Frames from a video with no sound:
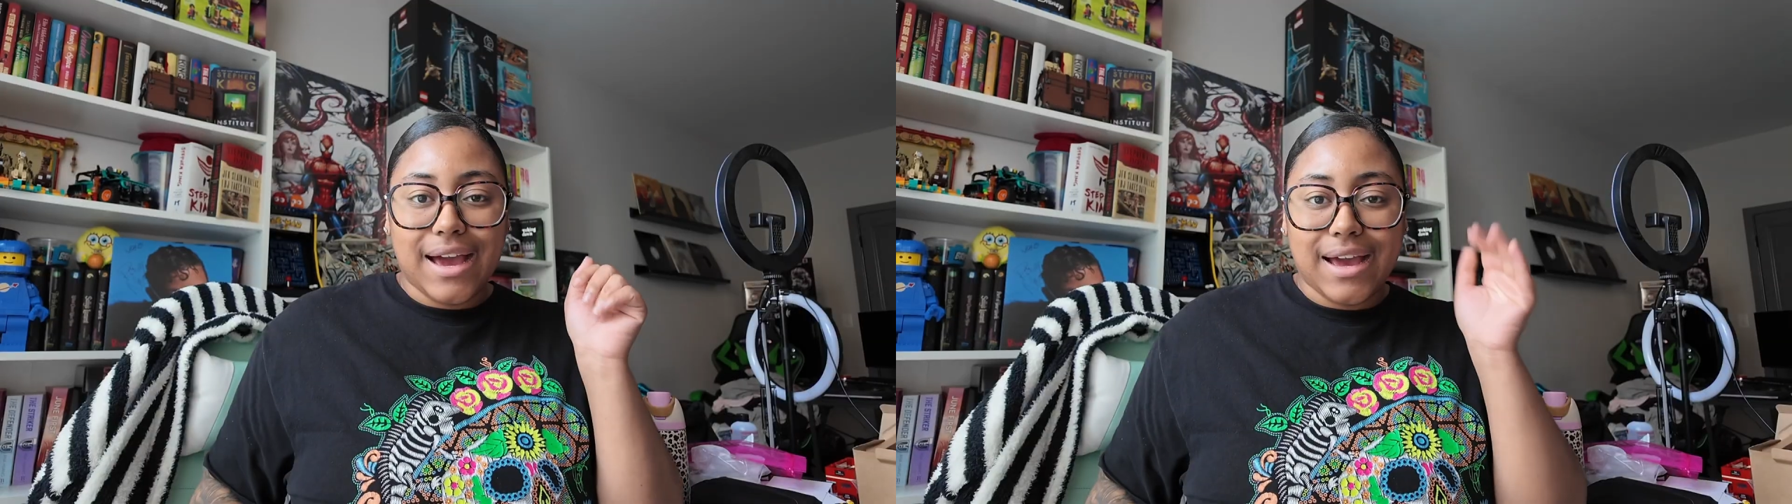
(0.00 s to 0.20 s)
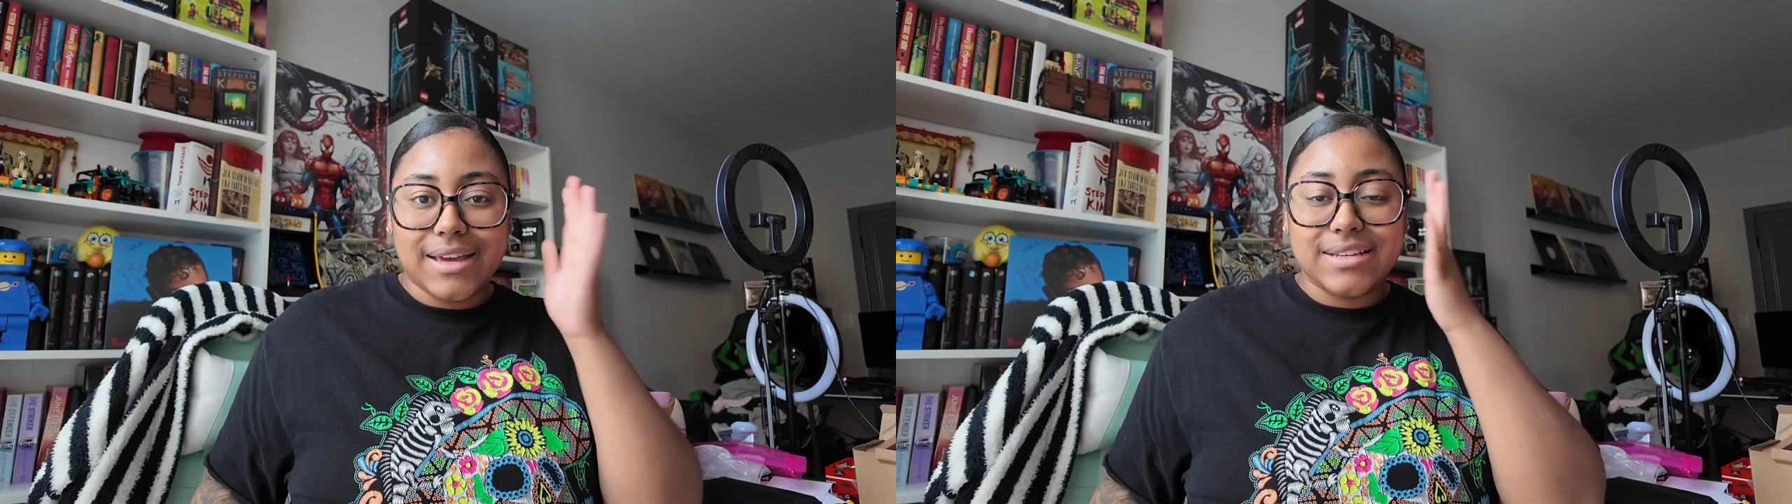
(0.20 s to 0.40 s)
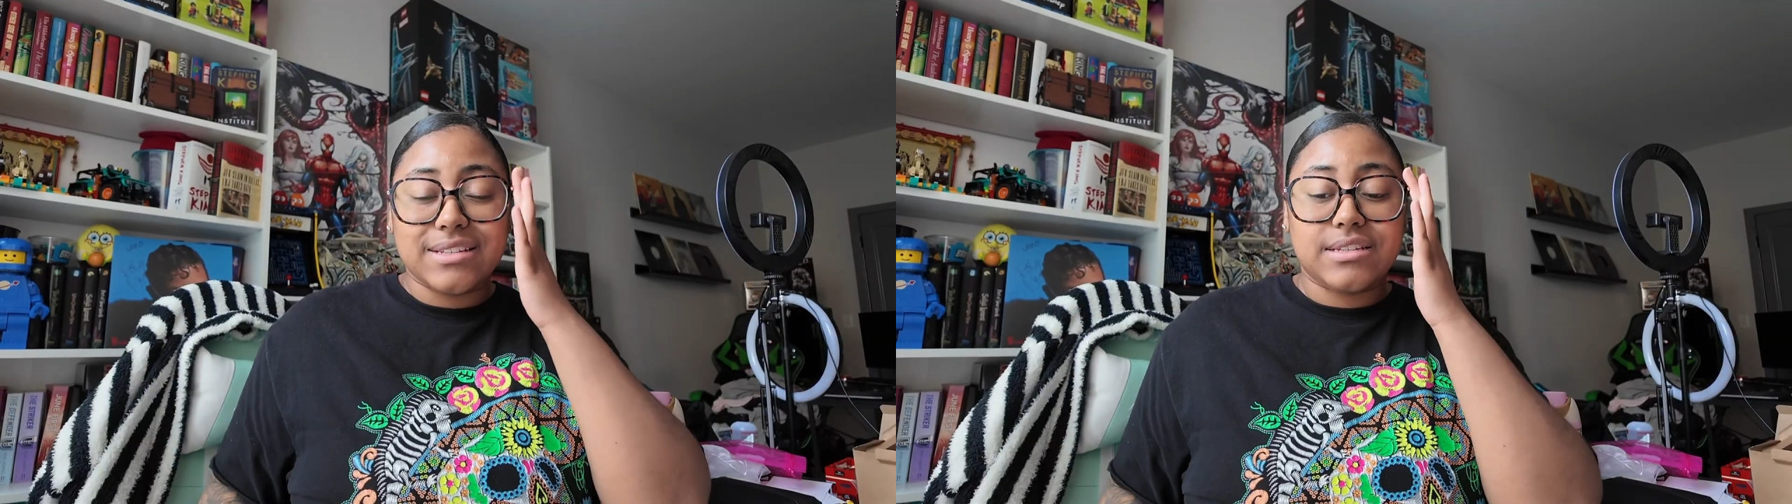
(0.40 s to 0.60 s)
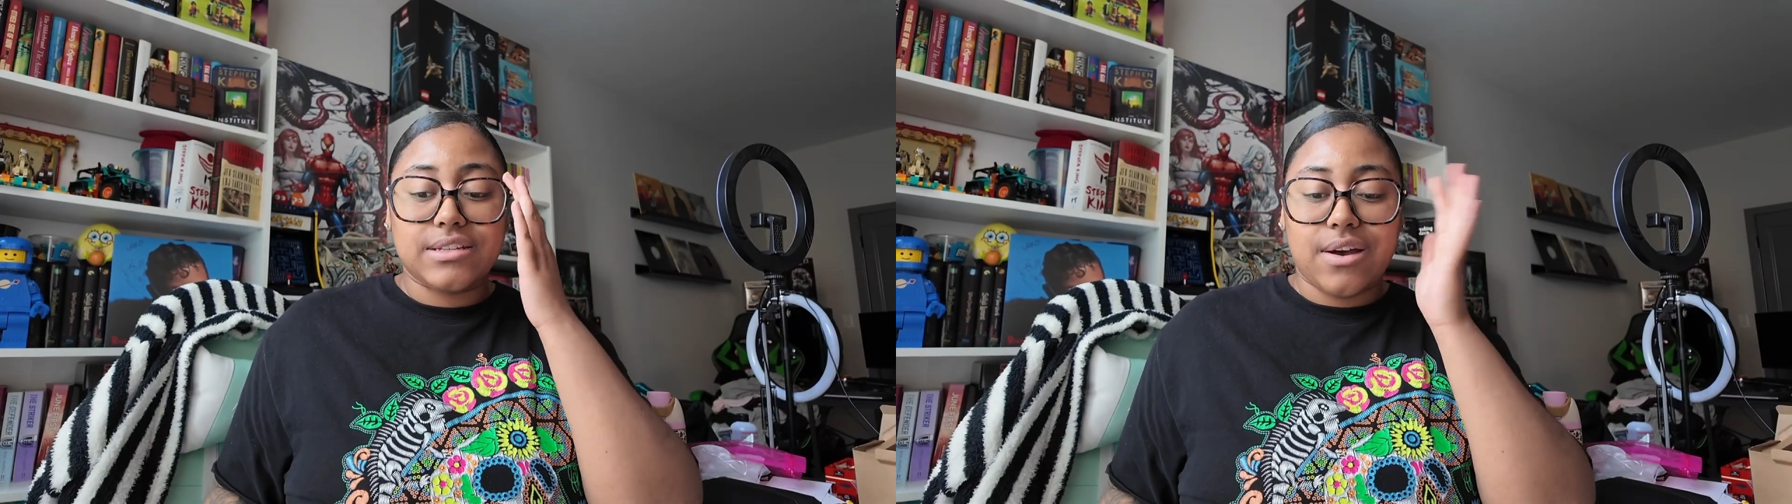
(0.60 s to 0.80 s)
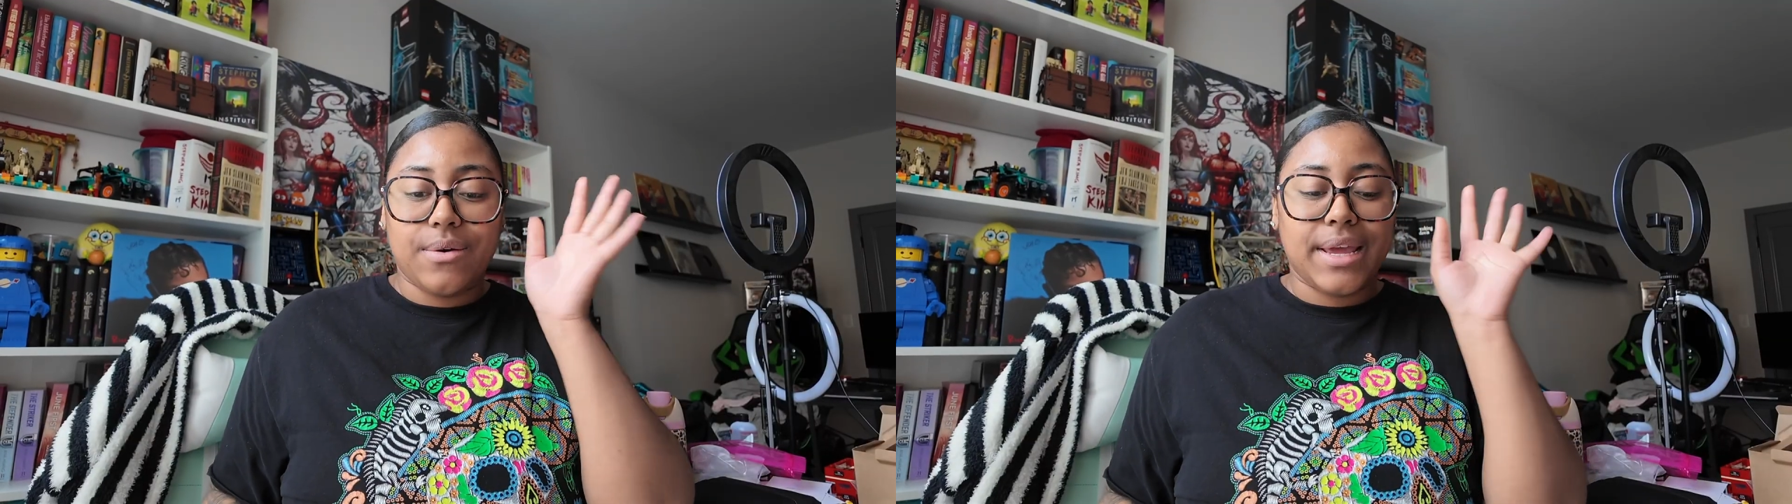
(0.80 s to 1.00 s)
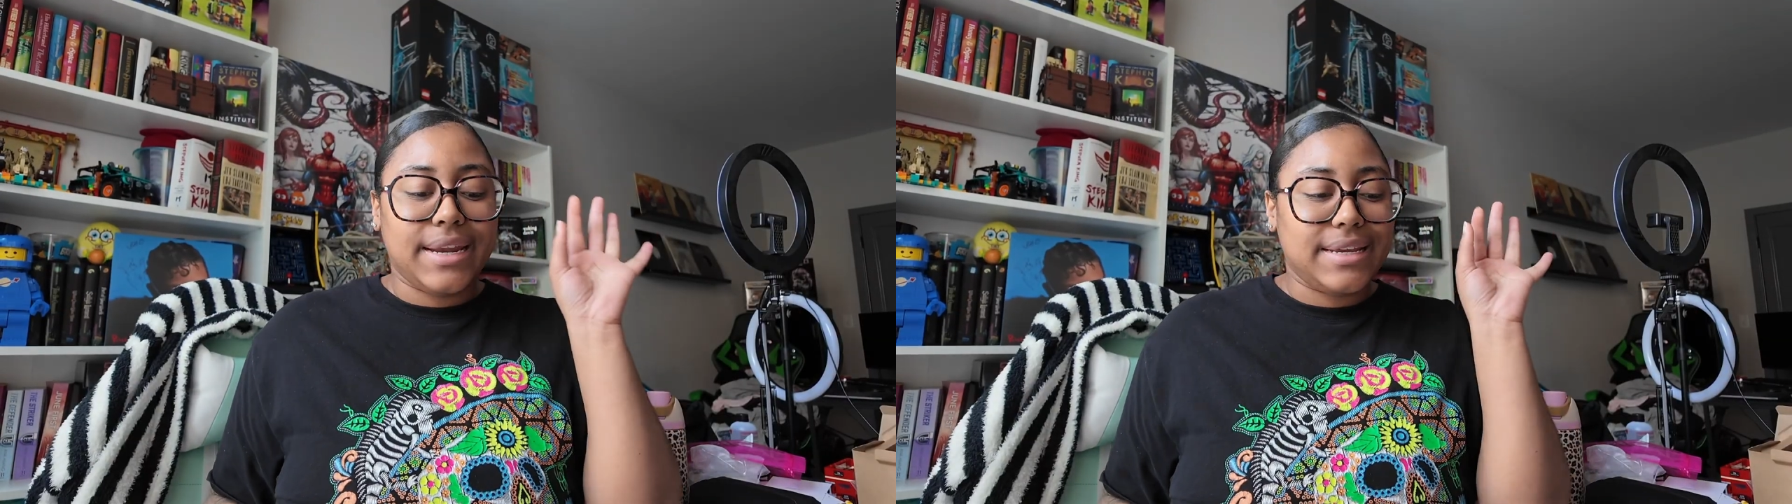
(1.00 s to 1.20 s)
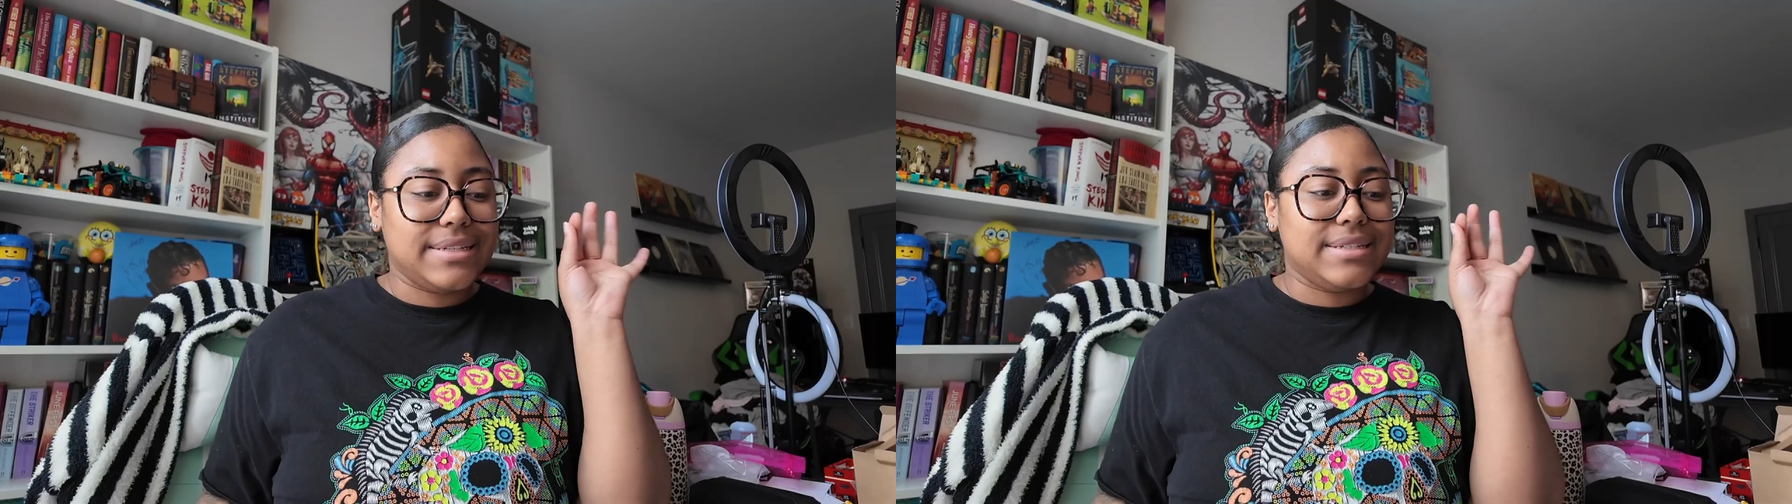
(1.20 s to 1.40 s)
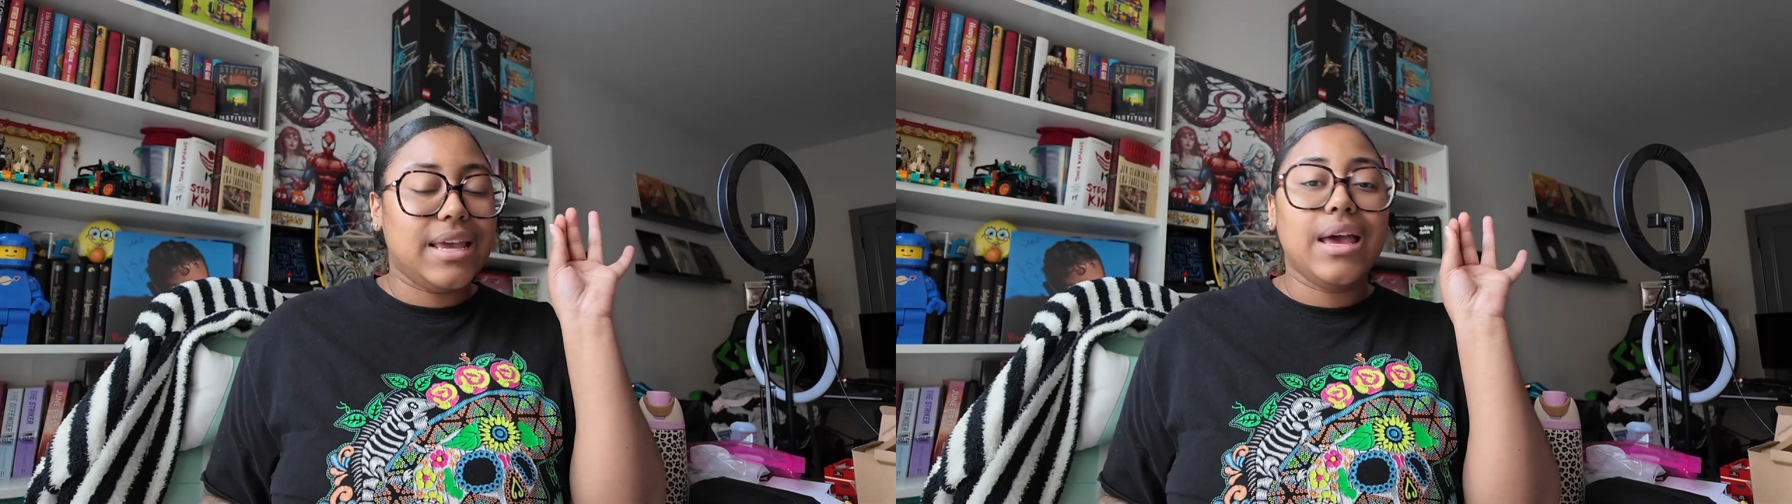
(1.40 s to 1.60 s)
guys, so it
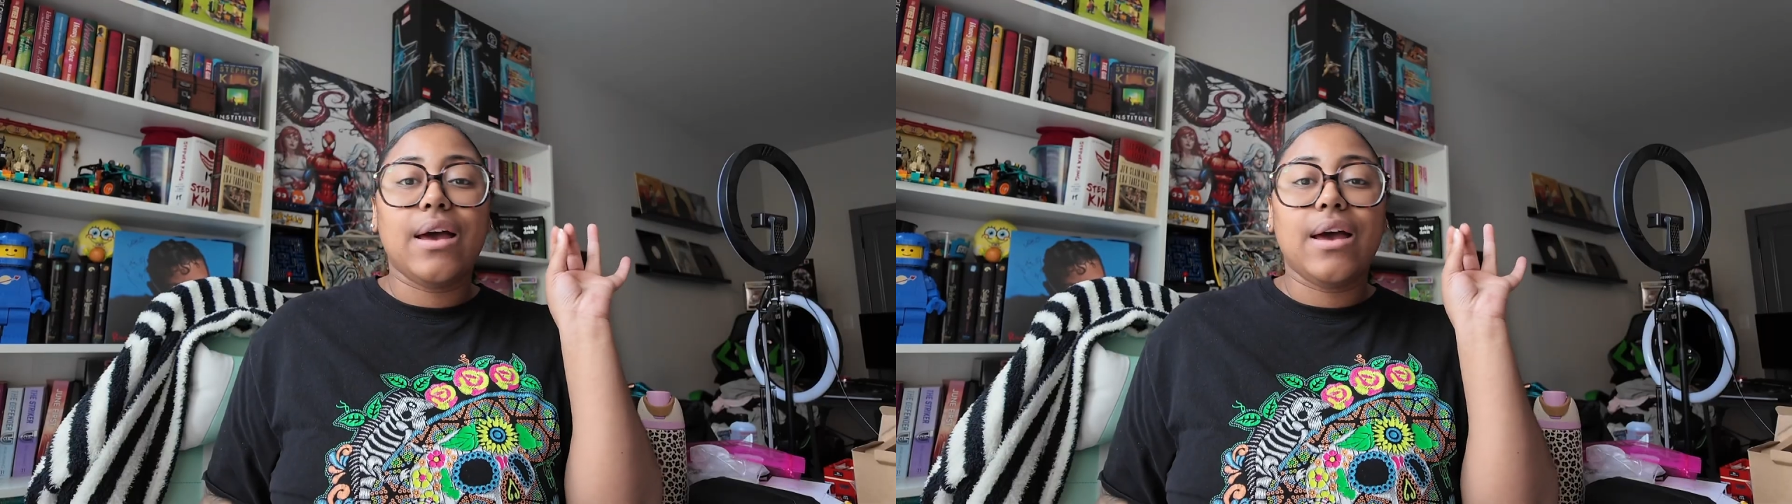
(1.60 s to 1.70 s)
is